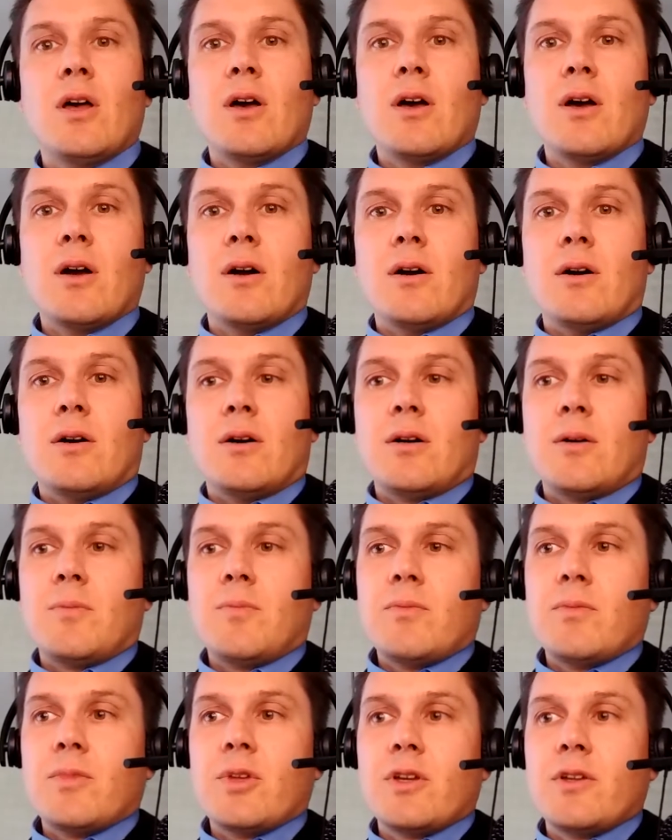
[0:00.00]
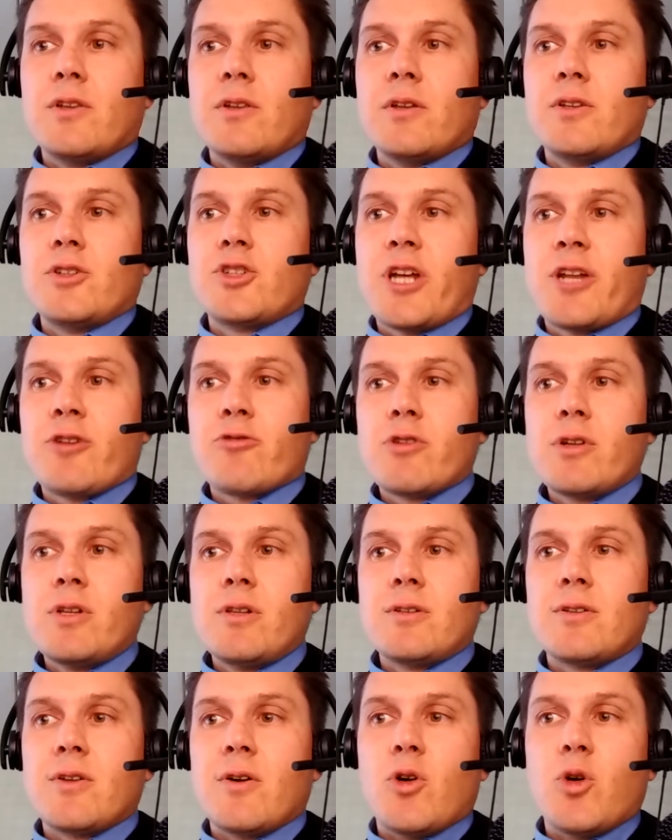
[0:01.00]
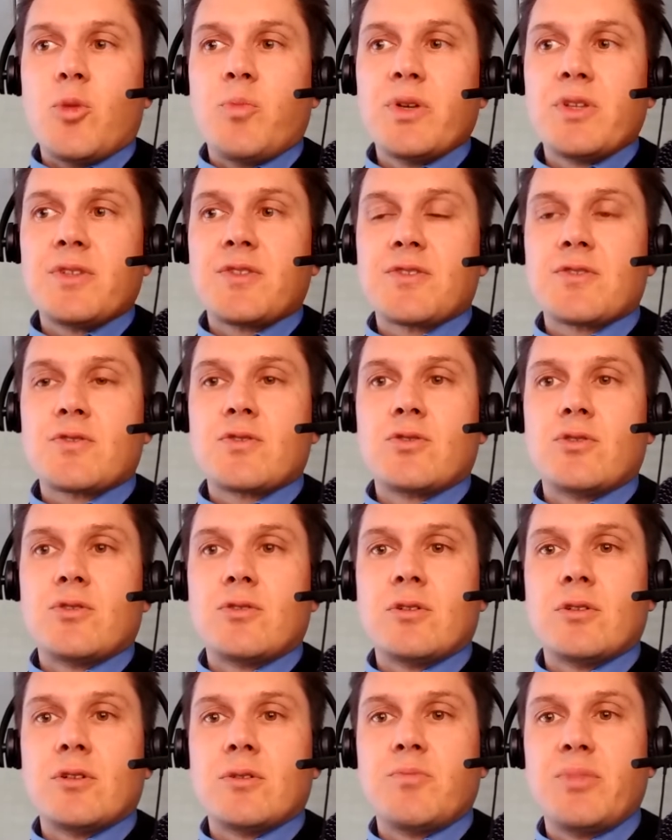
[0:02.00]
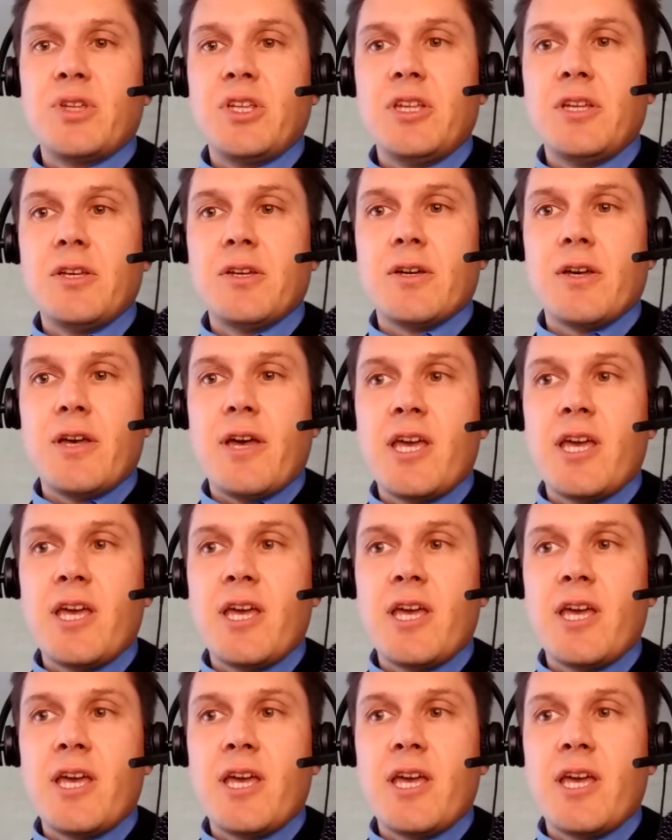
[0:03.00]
In general, the hope is to be